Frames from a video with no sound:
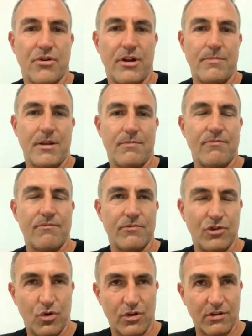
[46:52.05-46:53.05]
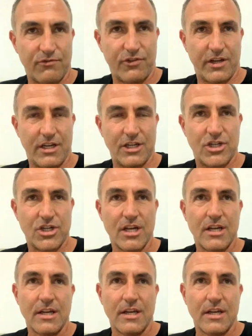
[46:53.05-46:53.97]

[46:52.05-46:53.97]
premium look and finish.